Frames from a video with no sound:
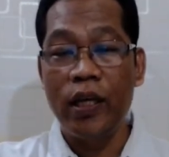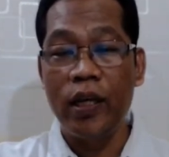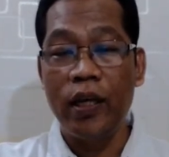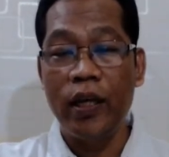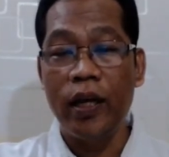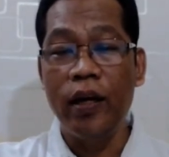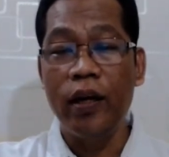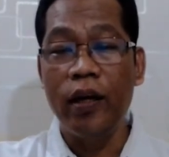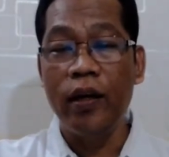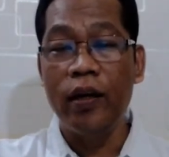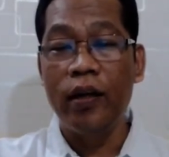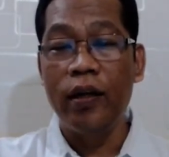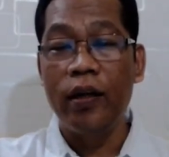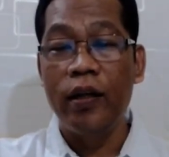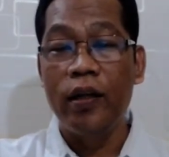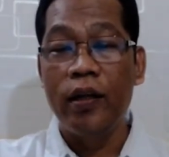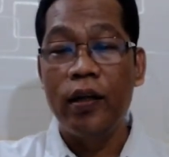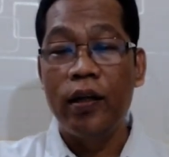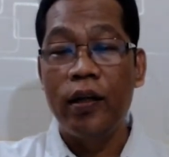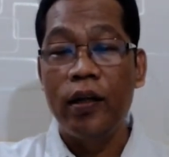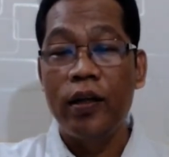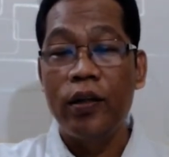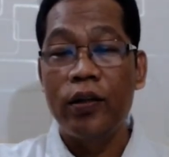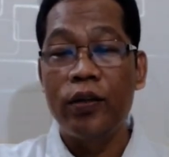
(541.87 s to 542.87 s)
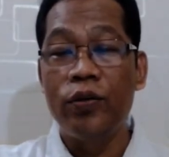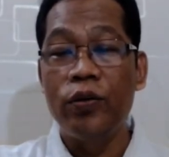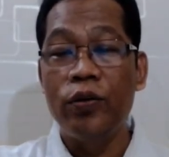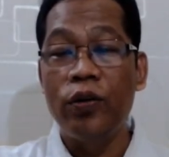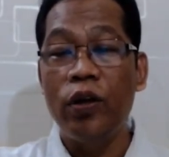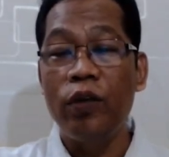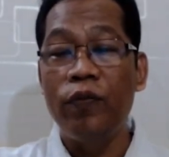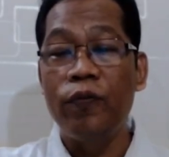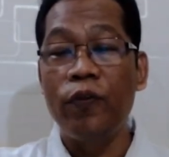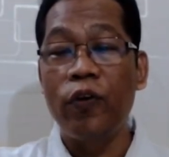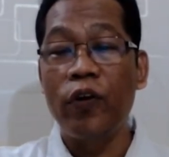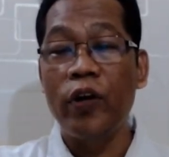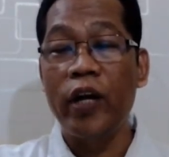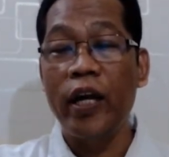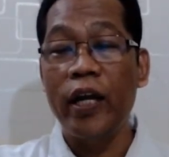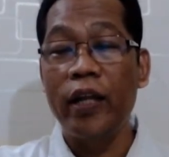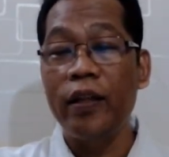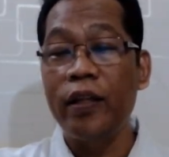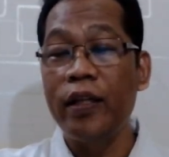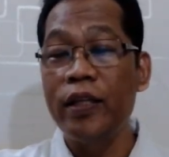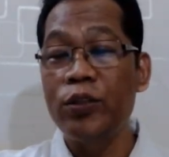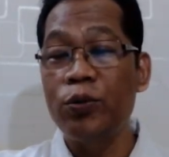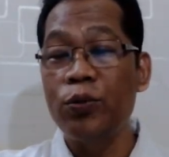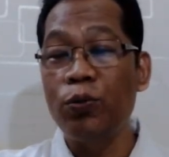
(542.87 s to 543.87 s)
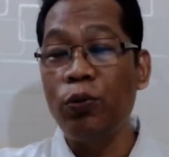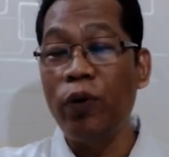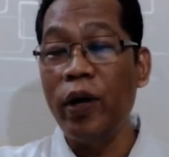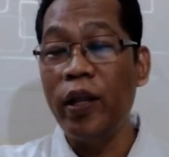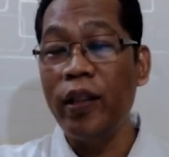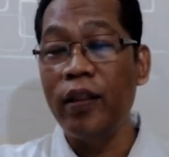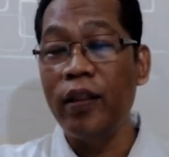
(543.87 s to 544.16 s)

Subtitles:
here, do not forget this one